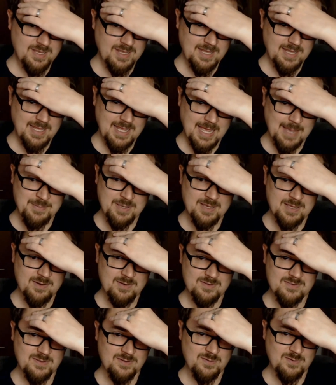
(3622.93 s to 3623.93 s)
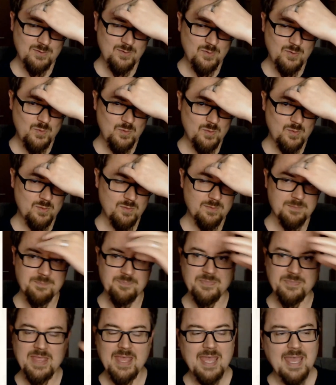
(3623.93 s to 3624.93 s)
I'm going to...
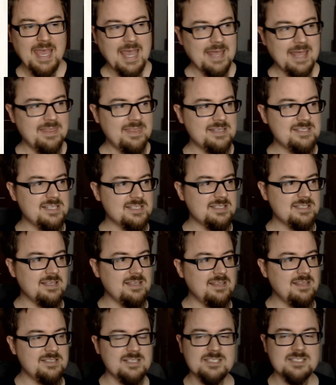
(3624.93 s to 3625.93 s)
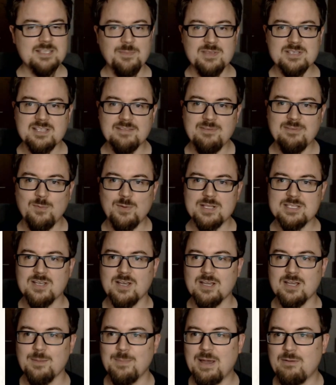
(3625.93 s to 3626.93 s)
This is some of the stuff I want to talk
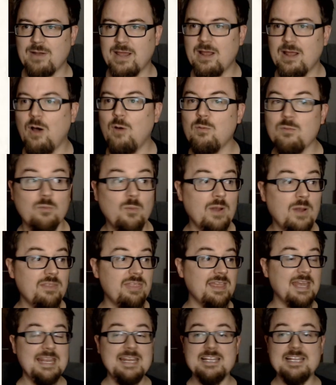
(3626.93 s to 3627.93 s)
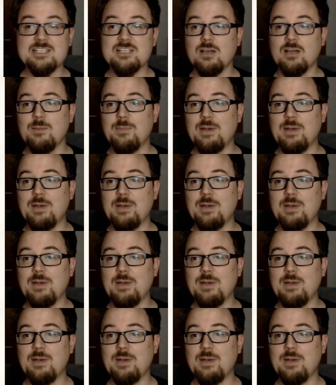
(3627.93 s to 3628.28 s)
about, right? Oh, one thing I need to talk about